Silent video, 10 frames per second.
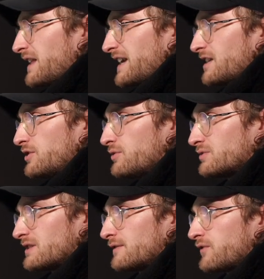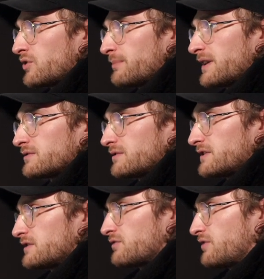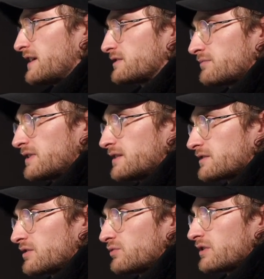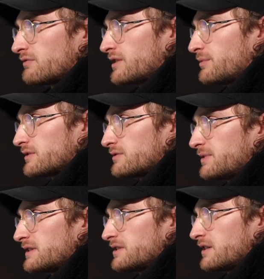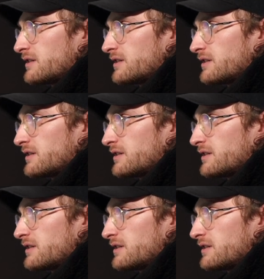like using the fundamentals of it to create something that's going to work really well to picture.